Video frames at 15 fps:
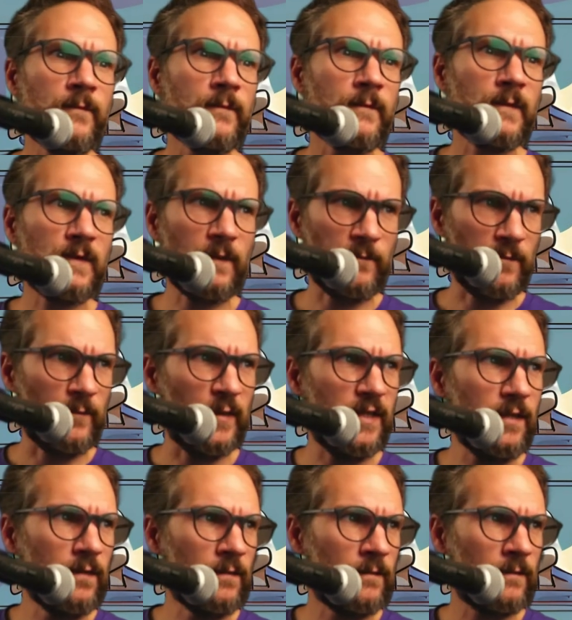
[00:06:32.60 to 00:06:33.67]
except for
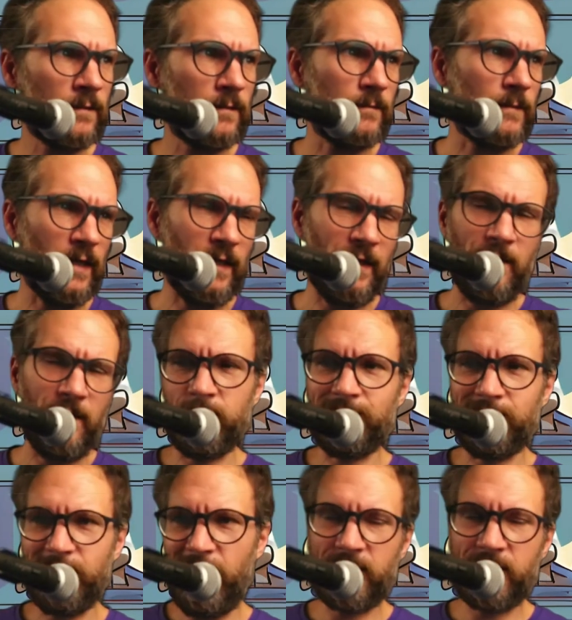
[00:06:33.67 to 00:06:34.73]
me. I
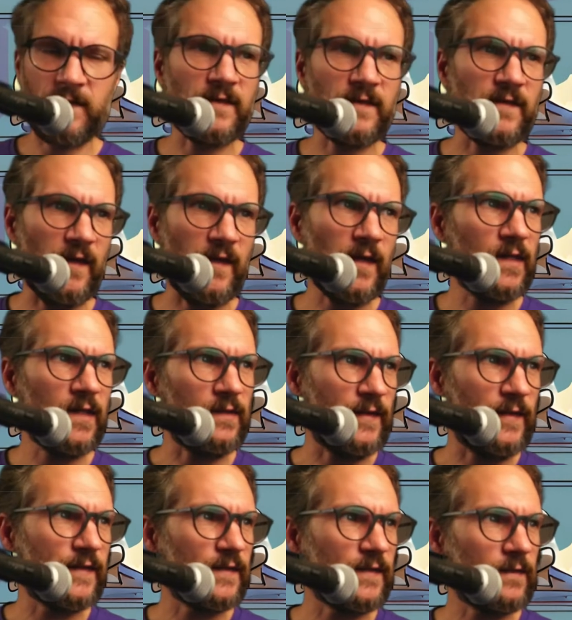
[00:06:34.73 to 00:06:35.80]
don't actually say that
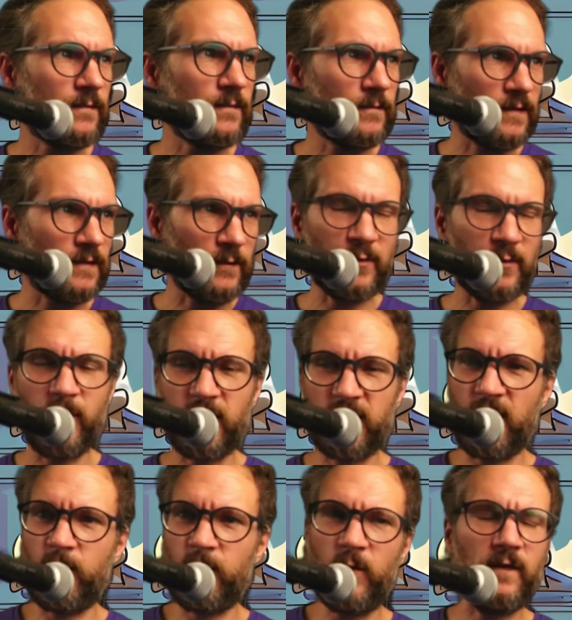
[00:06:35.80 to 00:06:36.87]
unless someone
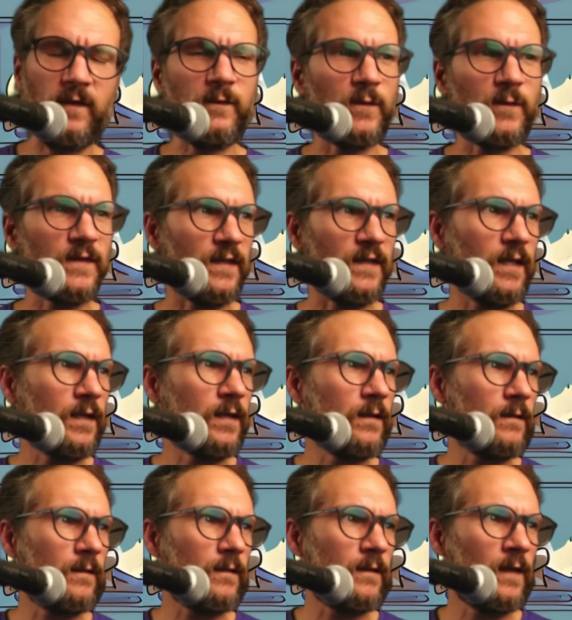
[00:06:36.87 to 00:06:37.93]
brings up old school singing.
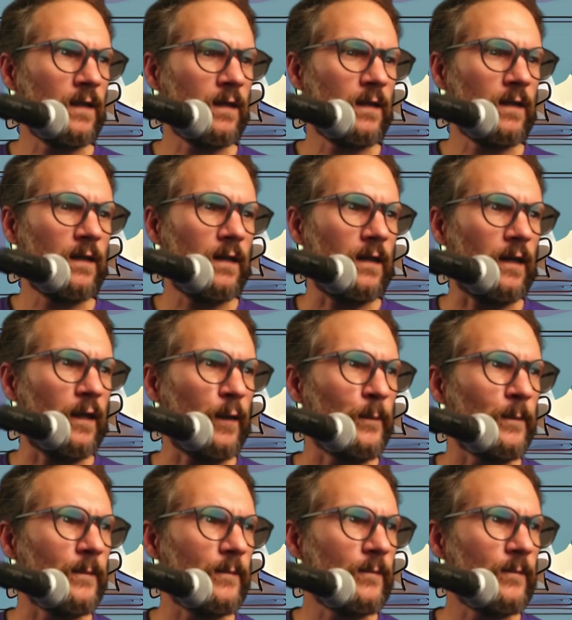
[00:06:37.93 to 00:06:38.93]
Um,